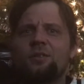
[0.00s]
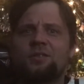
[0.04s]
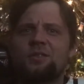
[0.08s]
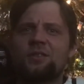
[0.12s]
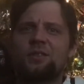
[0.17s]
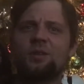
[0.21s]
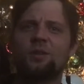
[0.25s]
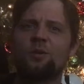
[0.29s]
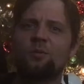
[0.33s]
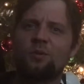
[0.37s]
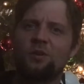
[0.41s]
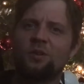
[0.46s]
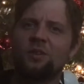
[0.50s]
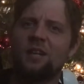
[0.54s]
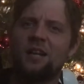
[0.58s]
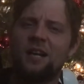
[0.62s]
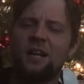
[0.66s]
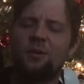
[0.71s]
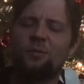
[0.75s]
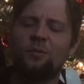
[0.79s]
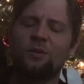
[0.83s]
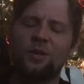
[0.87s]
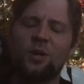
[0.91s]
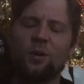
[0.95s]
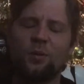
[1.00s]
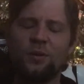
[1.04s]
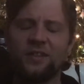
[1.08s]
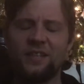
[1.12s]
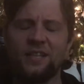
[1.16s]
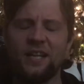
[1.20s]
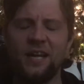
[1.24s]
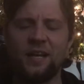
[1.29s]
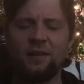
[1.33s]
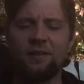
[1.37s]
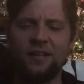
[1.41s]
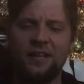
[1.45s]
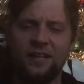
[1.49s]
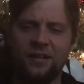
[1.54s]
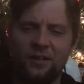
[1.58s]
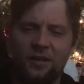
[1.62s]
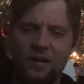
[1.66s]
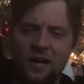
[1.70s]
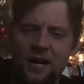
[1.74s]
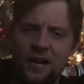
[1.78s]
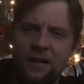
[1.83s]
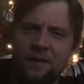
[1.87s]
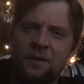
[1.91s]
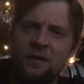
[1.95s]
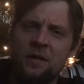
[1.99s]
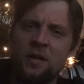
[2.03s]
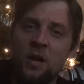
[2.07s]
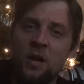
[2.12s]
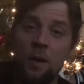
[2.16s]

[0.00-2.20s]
so we'll go with that later on.